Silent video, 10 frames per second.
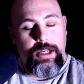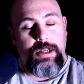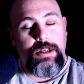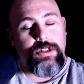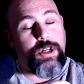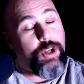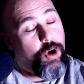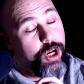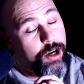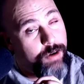So it
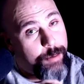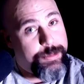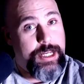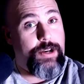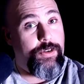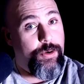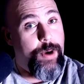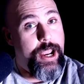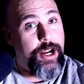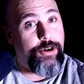got corrupted on the
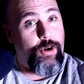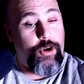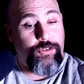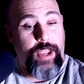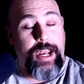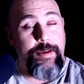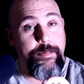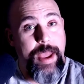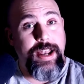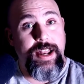way across, and it
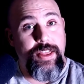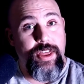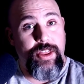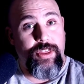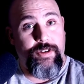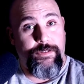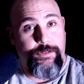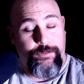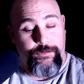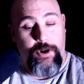meant that the
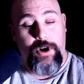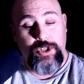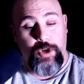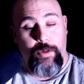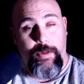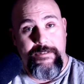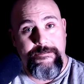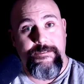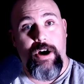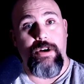version on my
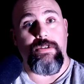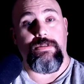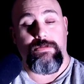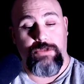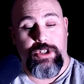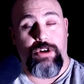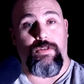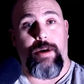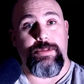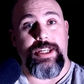phone was
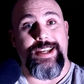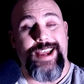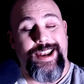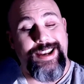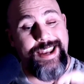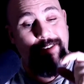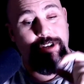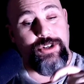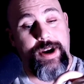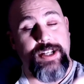corrupted and it never
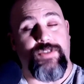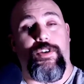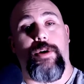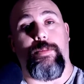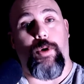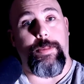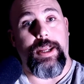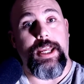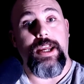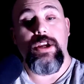transferred
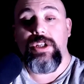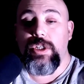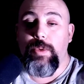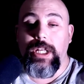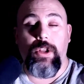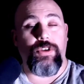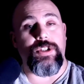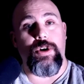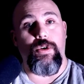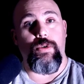properly, so we lost
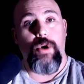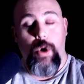it all.